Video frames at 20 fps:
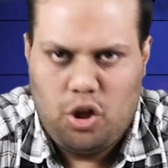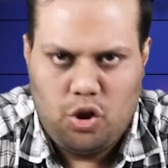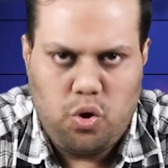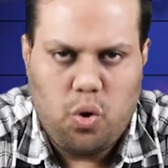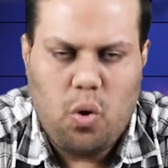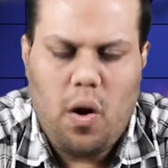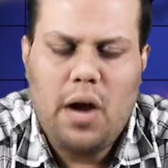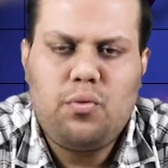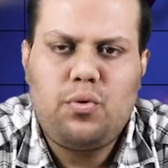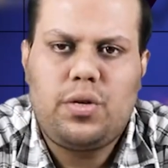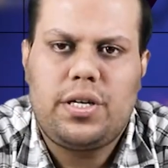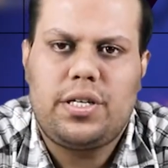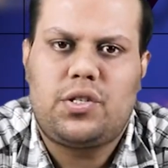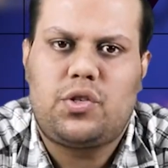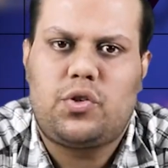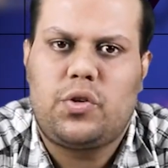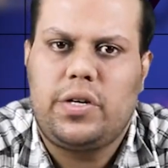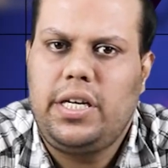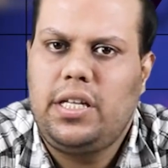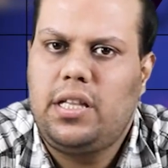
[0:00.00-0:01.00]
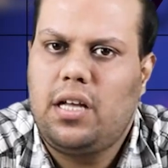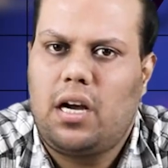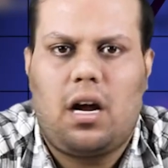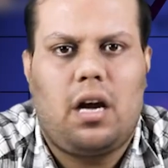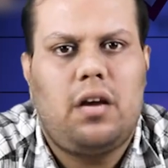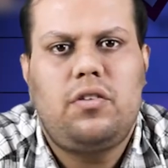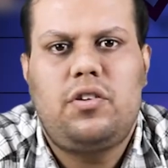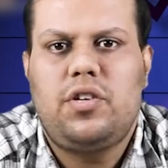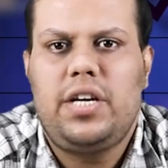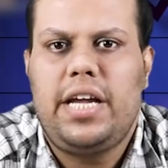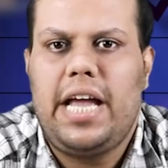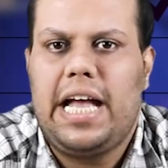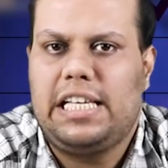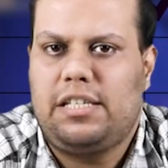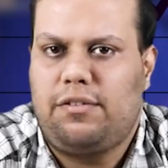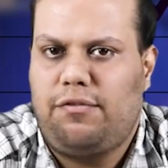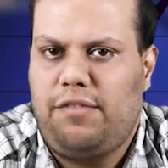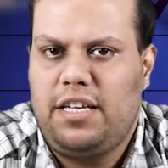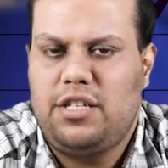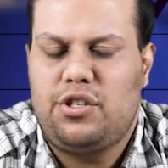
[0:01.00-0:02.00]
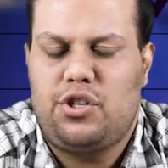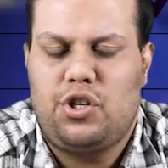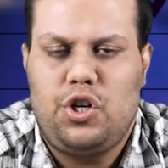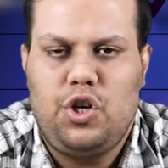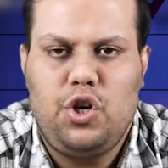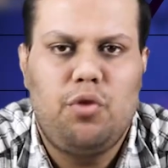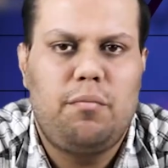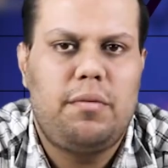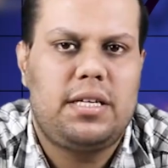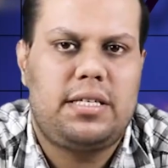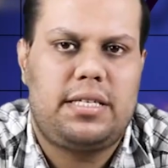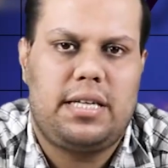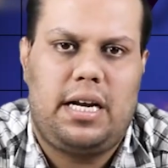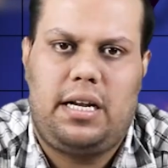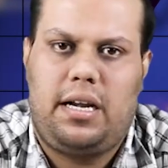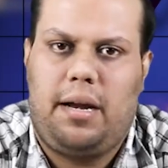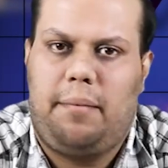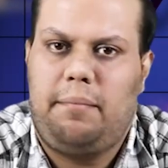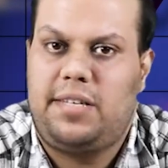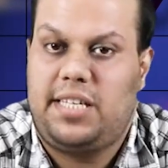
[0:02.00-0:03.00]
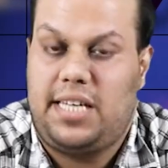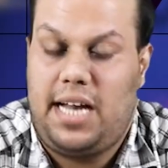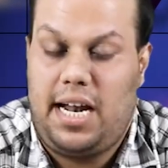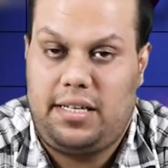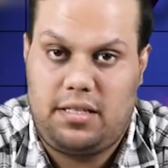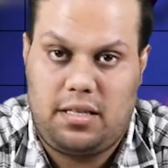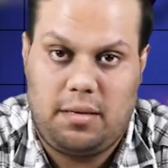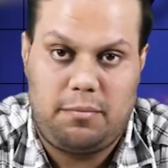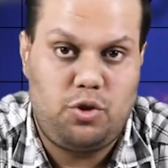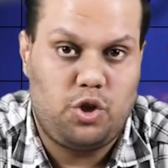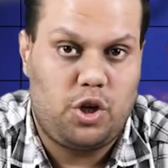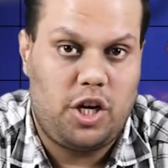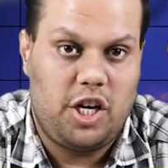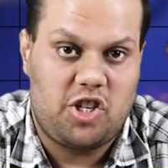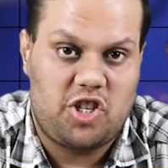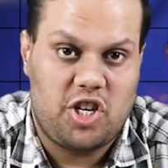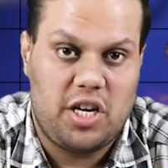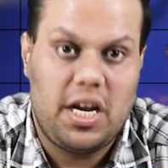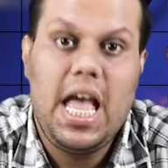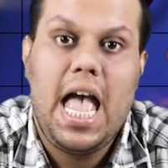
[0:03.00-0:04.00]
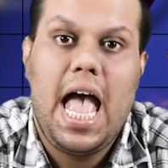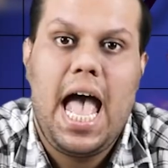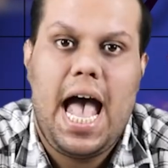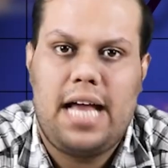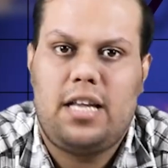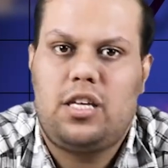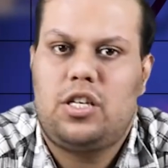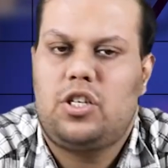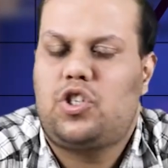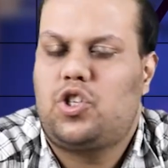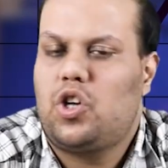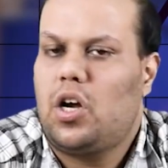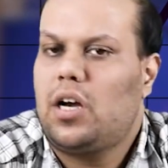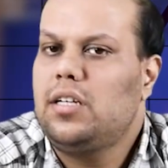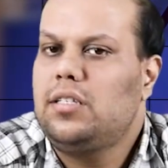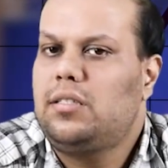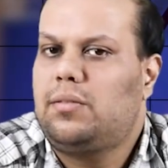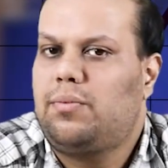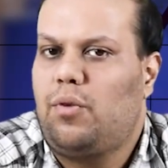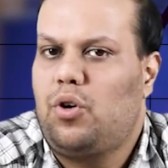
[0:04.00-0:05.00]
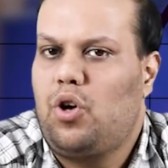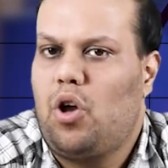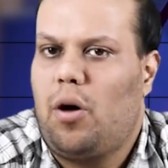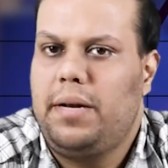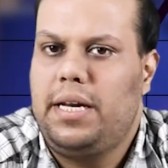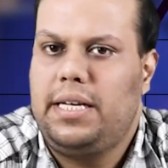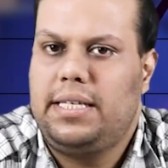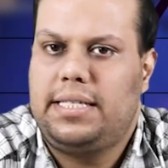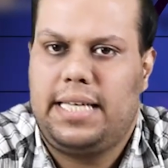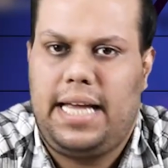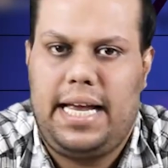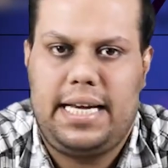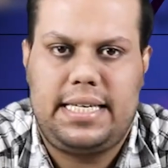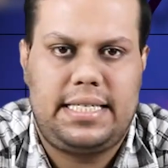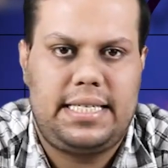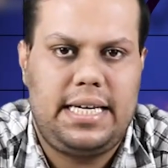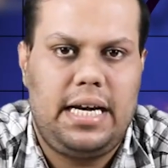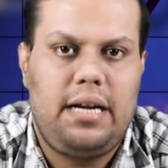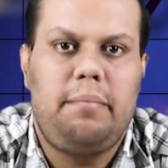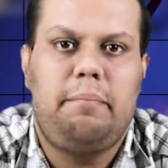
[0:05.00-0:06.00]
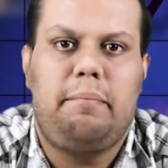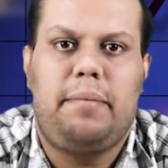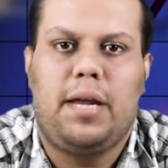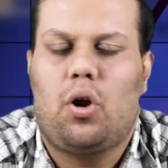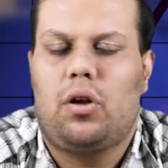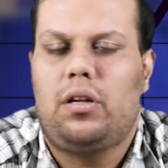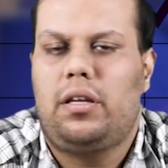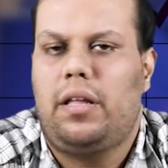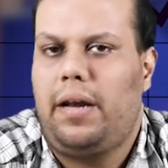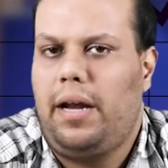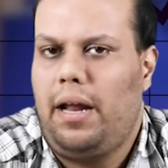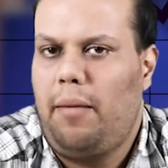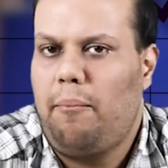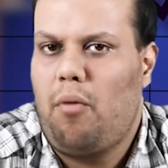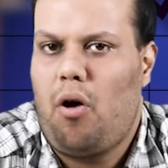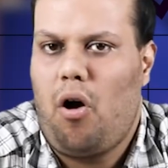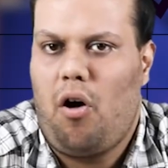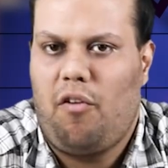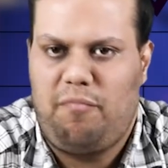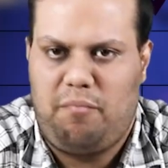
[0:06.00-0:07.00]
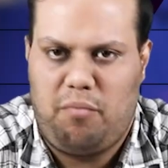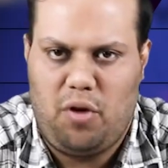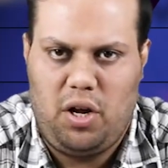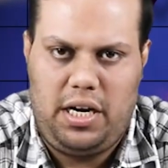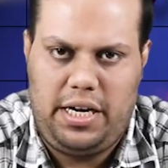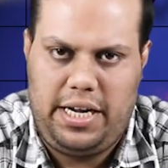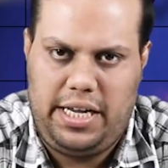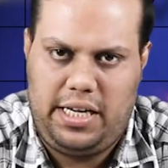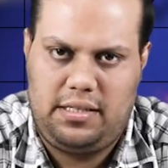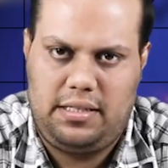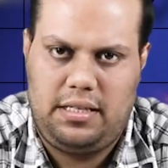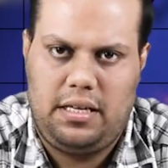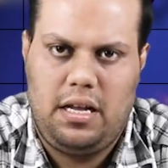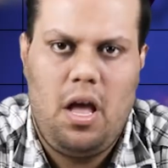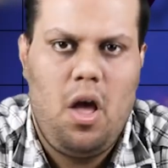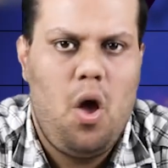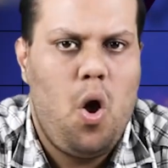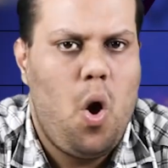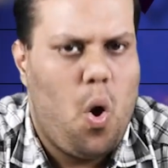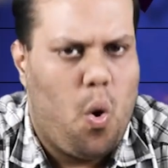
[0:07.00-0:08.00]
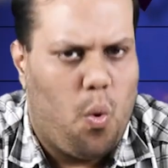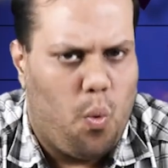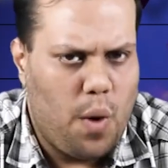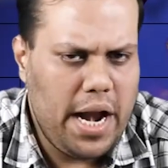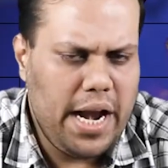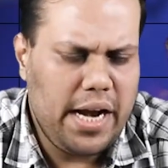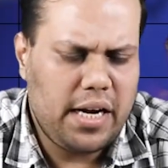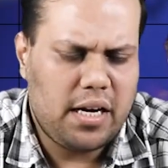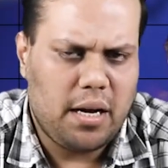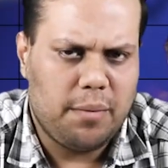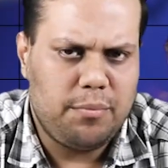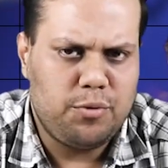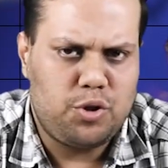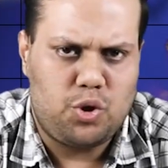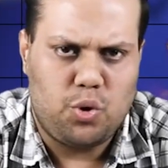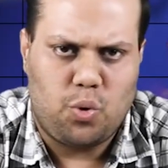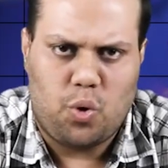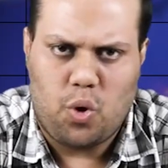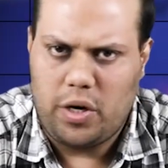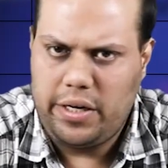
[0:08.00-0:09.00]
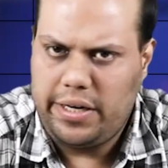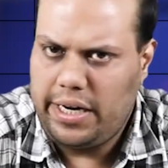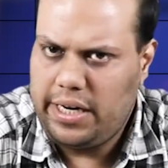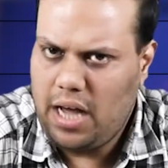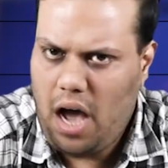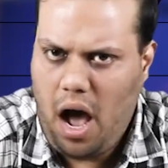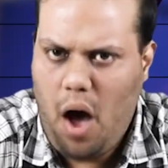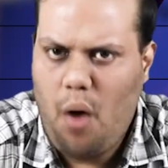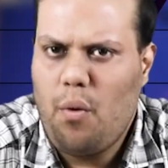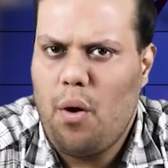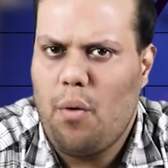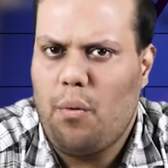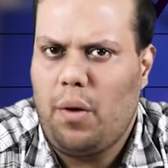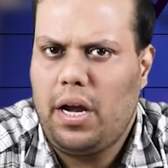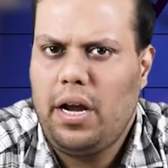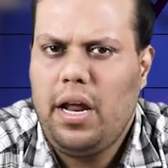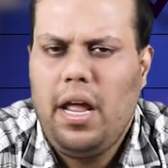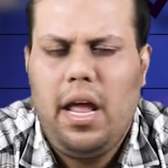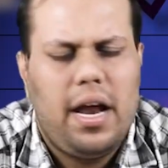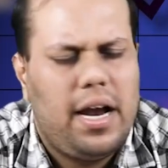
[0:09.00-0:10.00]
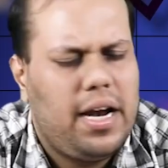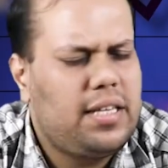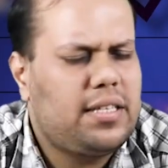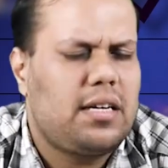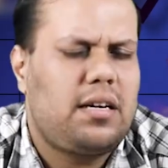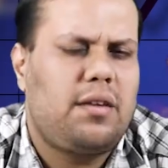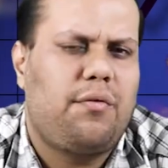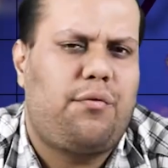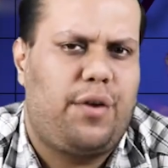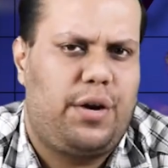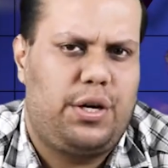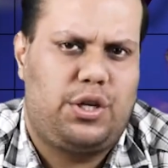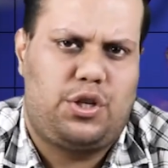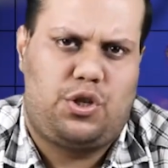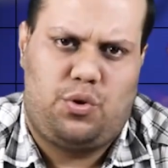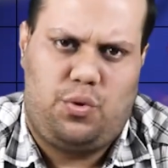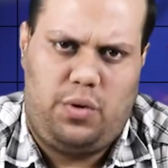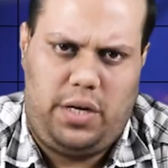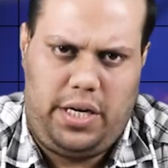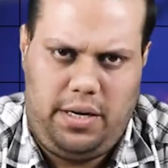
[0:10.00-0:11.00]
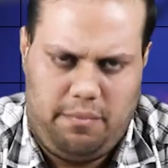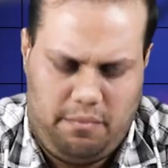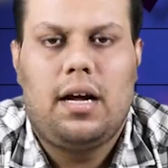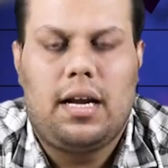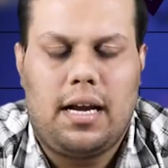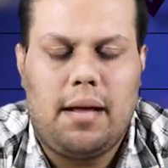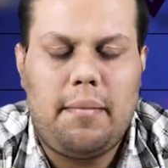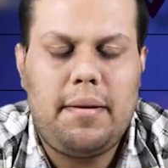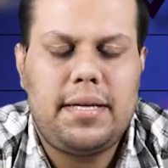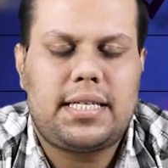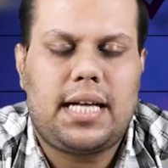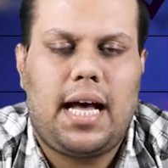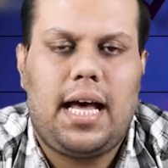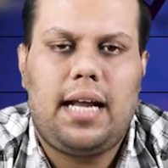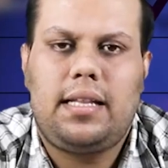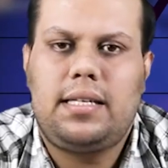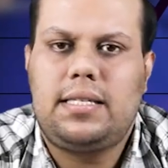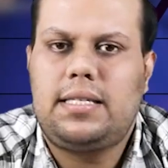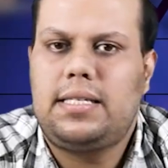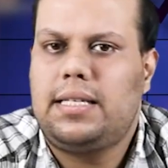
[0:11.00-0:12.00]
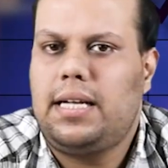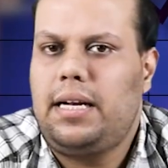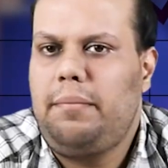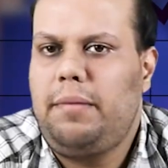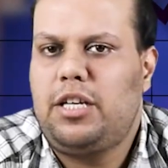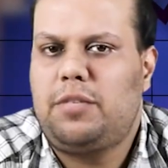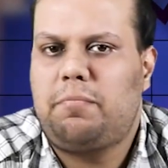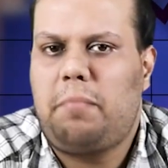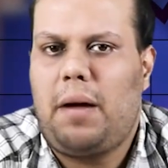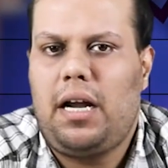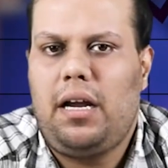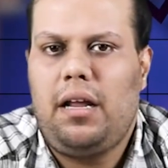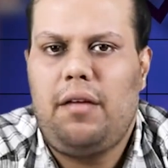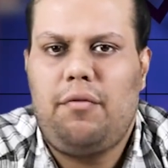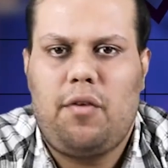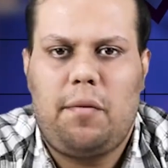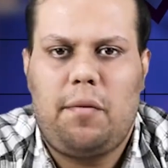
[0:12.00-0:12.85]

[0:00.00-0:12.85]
Throughout history, the country has faced numerous attempts at subjugation, and the struggles for dominance extend beyond the realm of politics. When it comes to content, however, it's a different story. Namaskar, this is Animesh Pandey